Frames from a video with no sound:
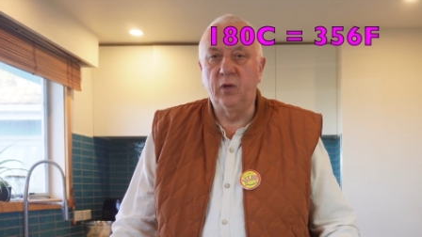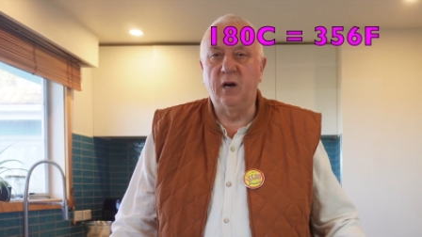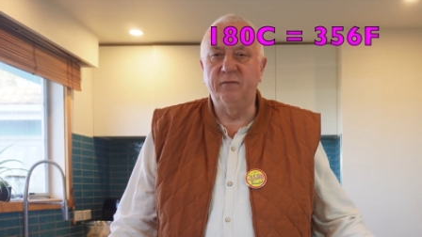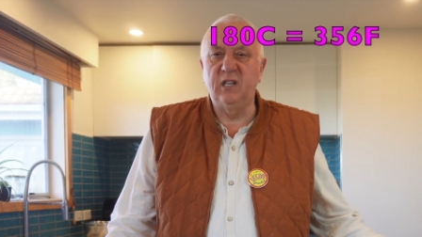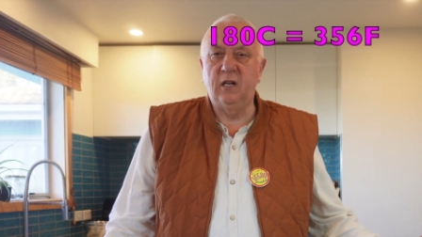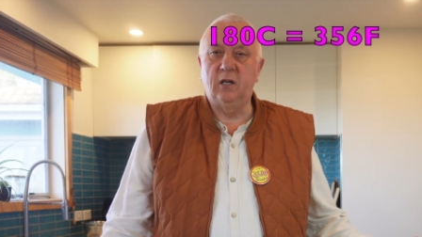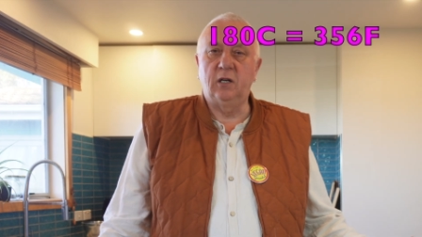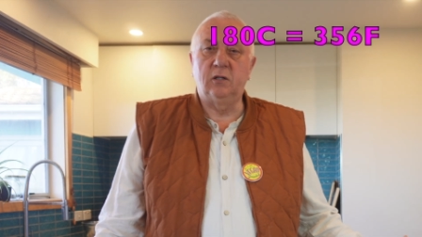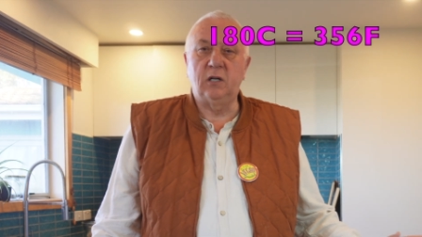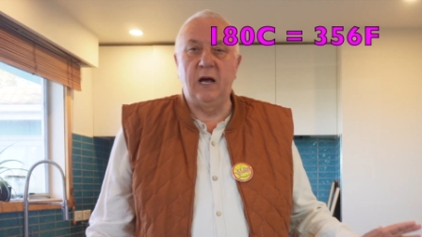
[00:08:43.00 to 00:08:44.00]
I've set it
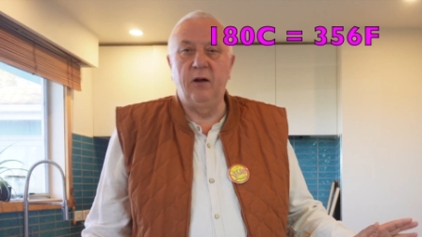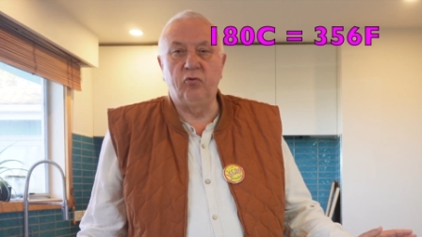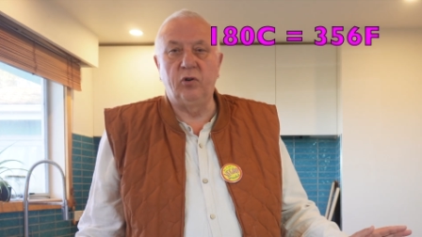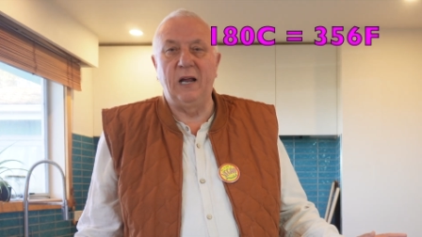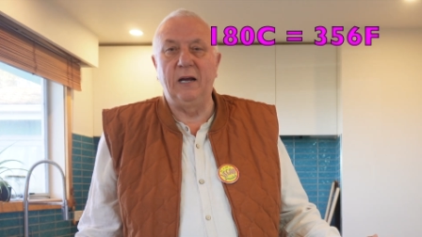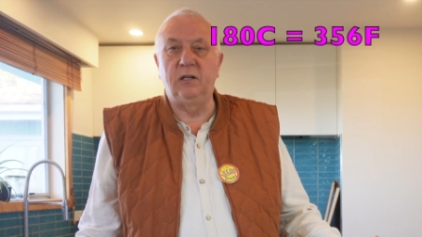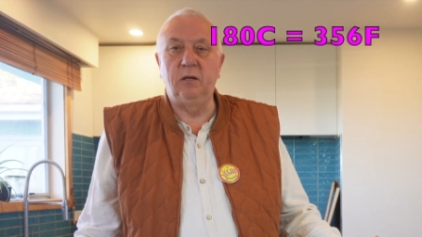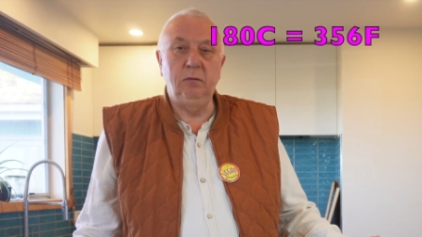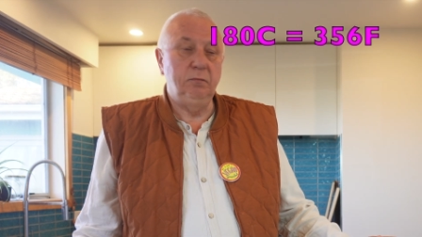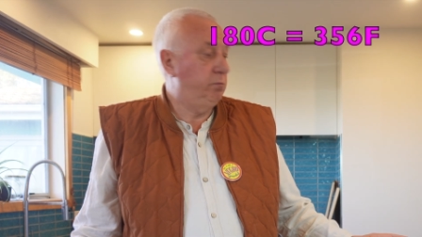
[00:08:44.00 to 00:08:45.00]
at
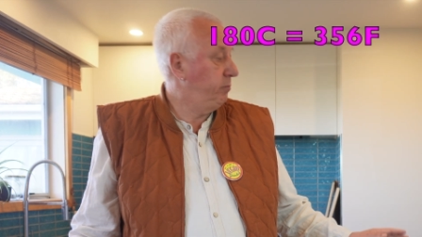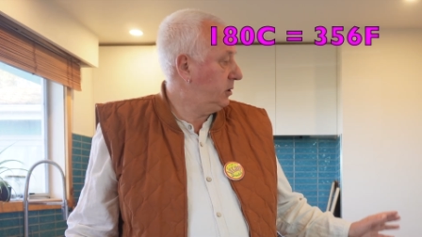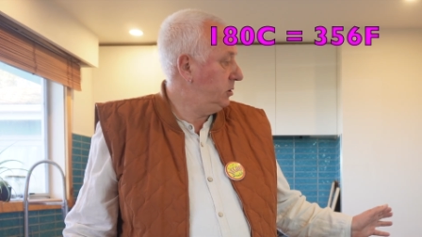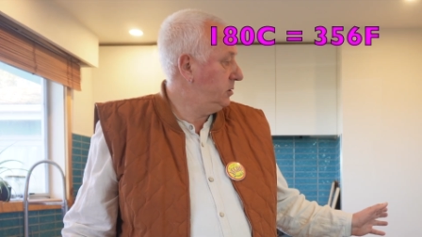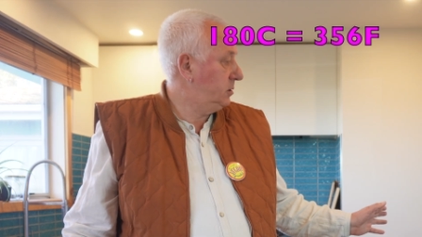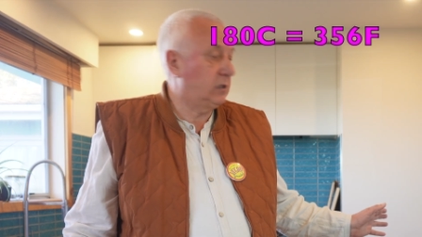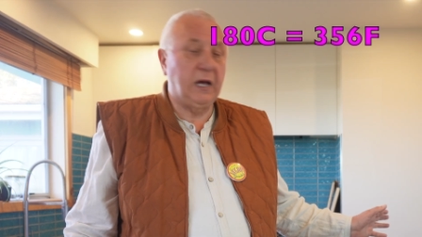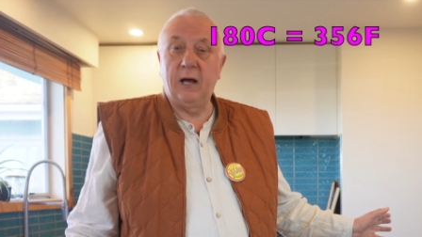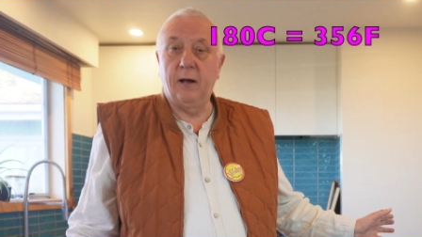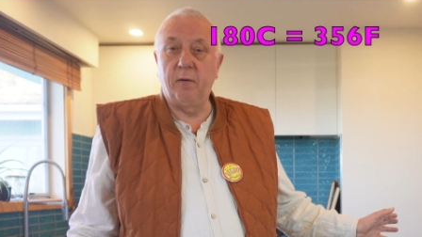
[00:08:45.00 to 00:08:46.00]
180 because
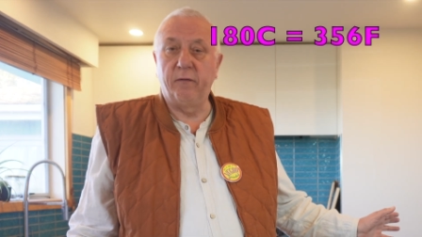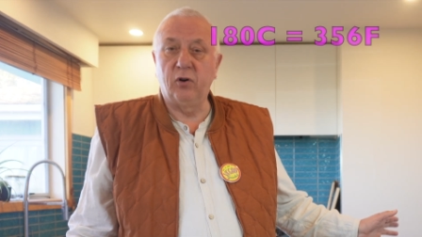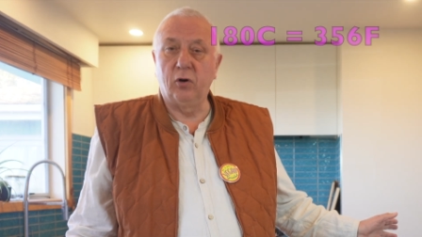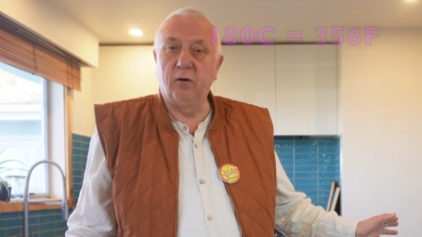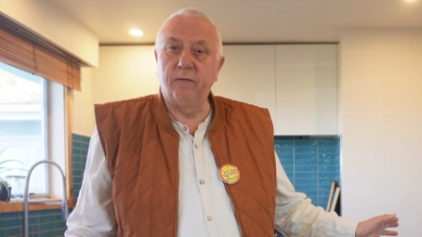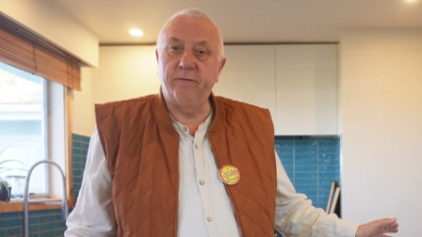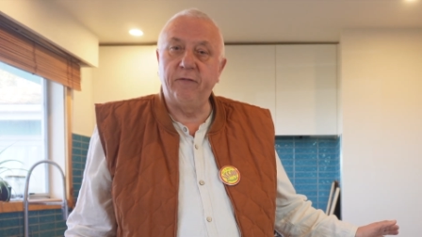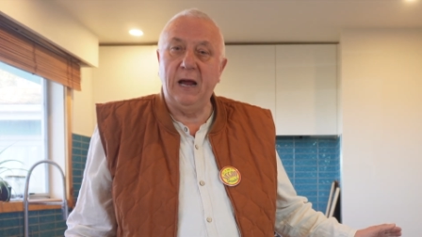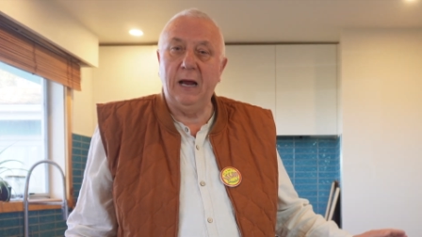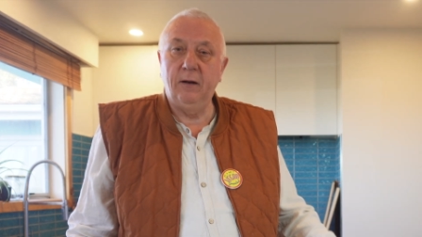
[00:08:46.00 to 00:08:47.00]
I've got it on
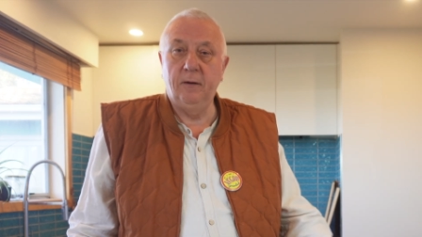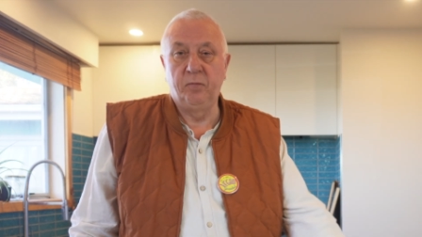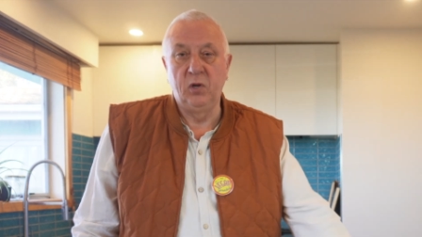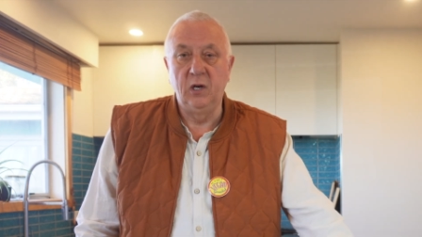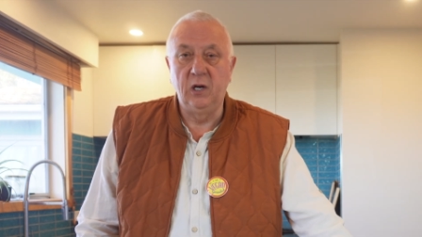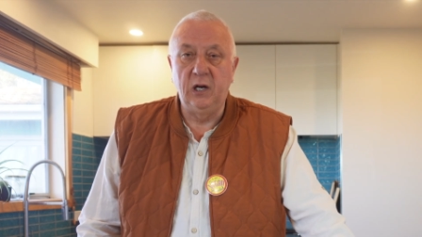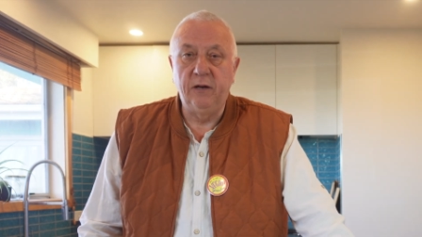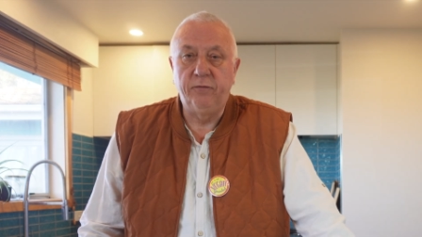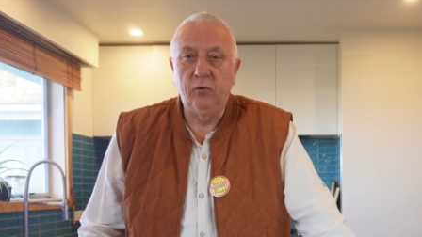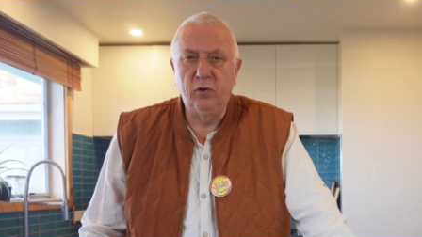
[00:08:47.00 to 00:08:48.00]
fan.
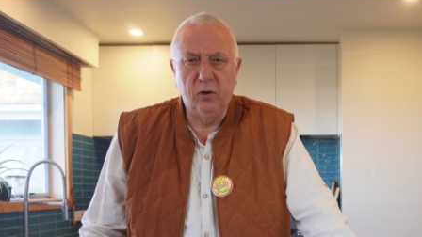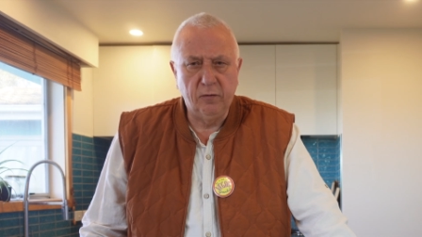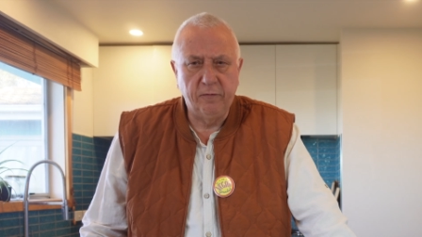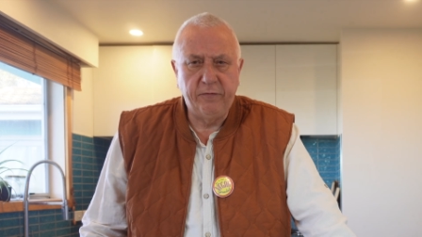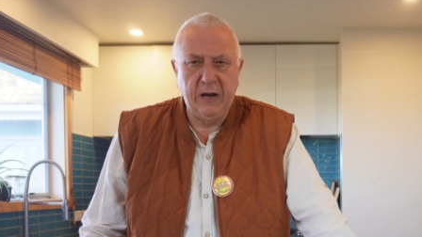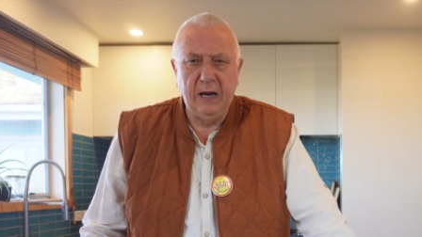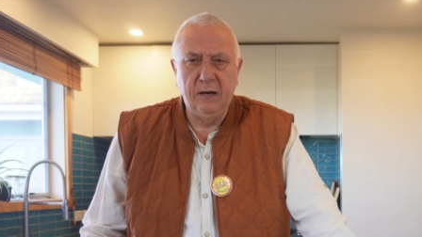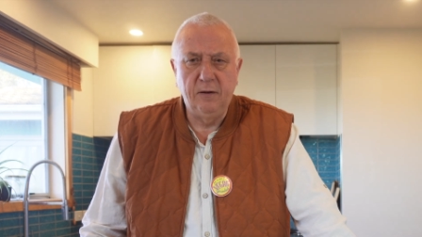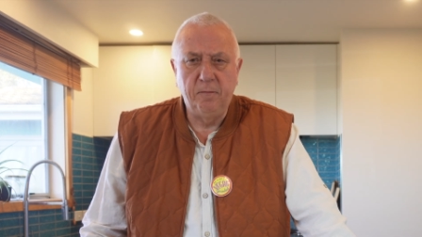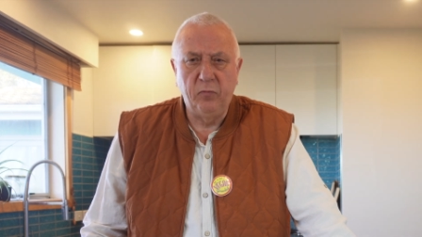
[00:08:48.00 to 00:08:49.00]
If you're not on
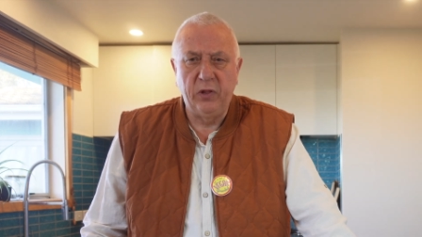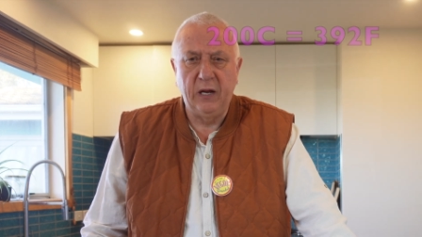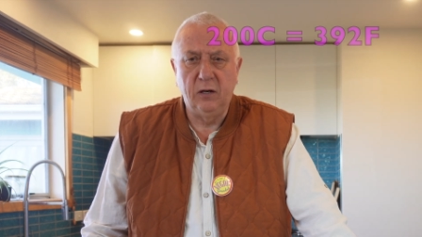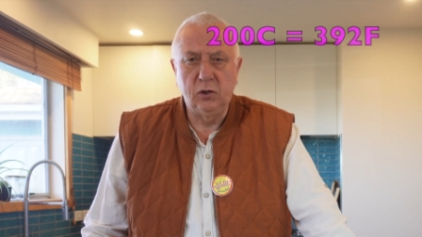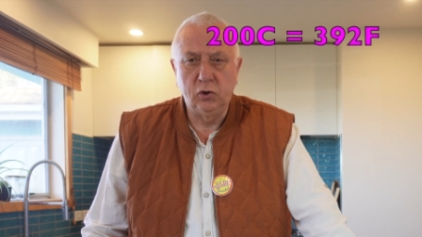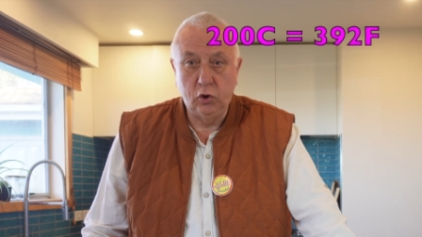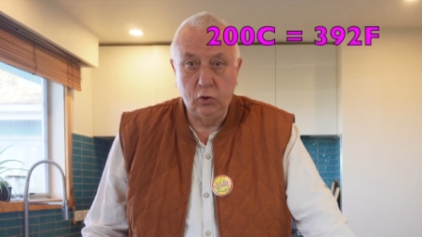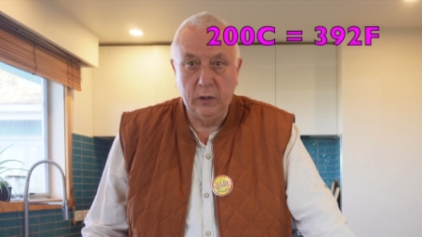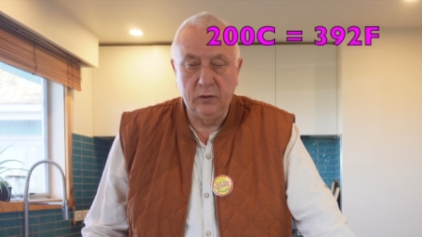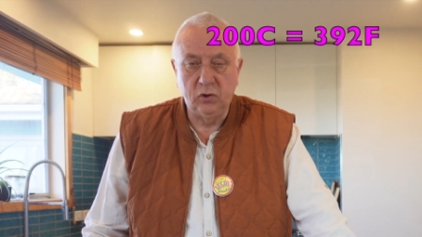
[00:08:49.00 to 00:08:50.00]
fan, then
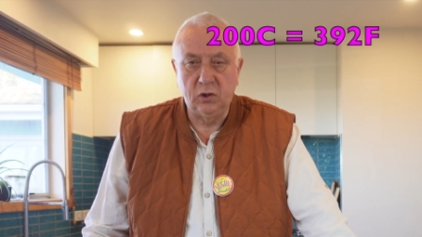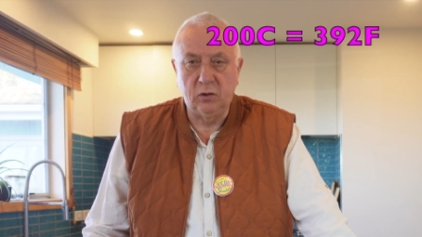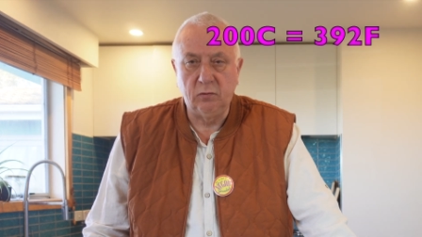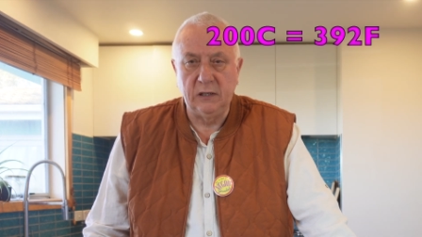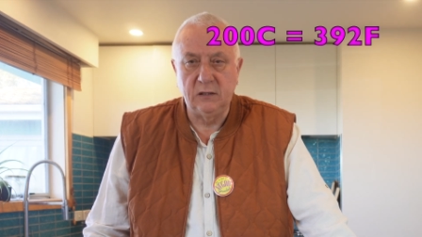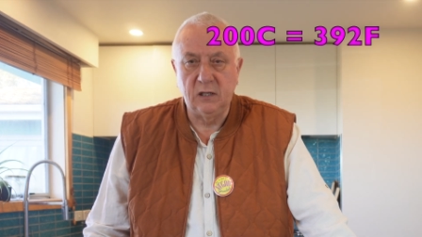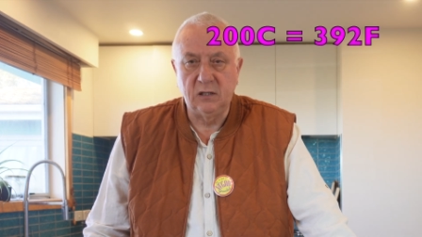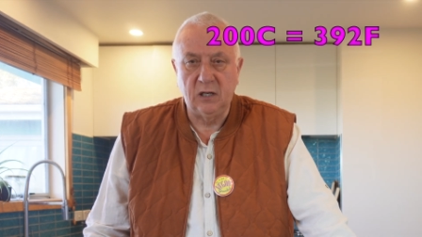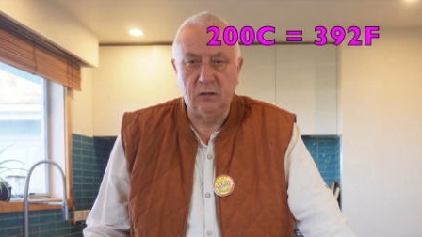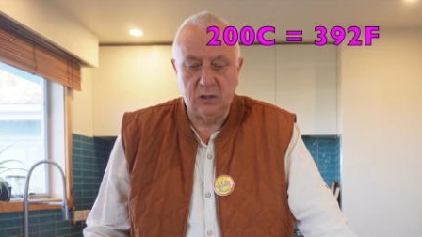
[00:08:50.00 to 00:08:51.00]
200 degrees
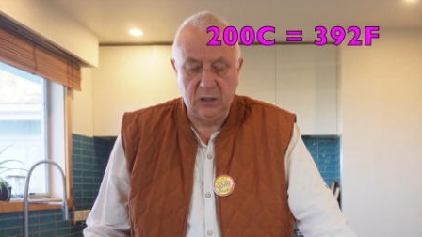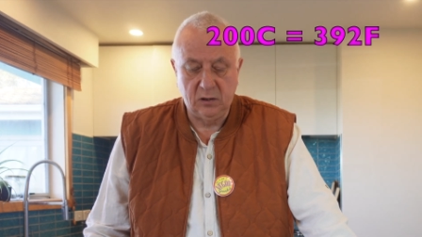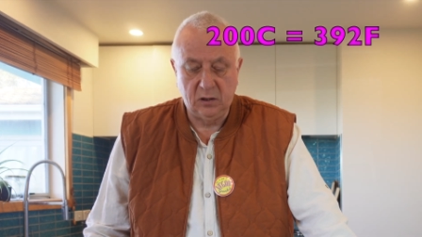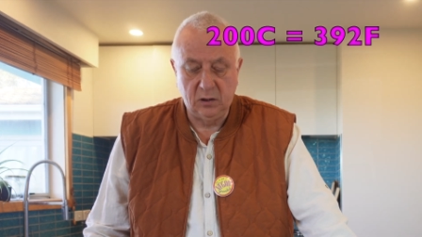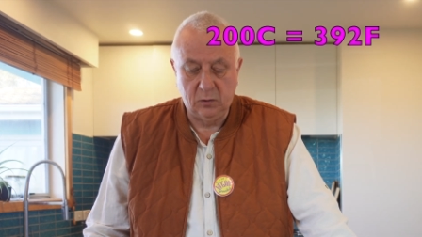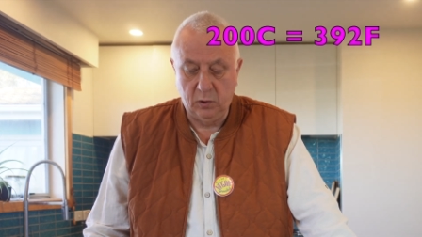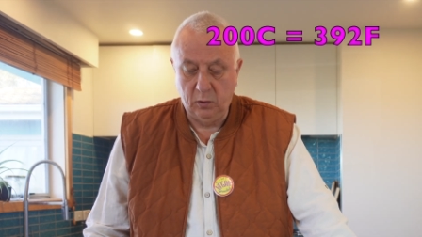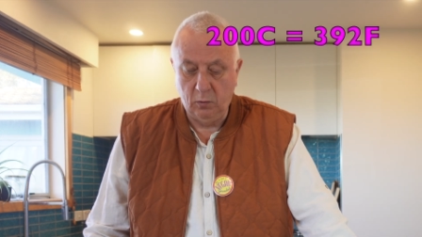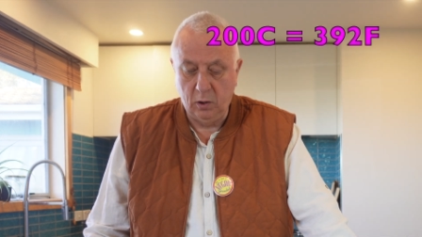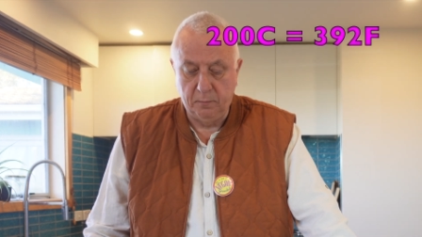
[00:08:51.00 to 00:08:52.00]
Celsius is what you
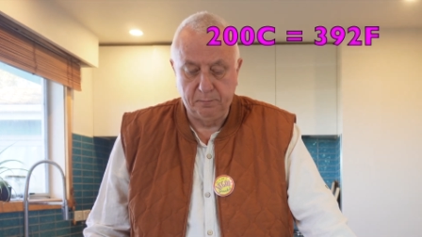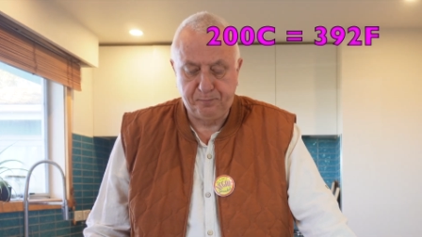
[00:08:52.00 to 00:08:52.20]
want.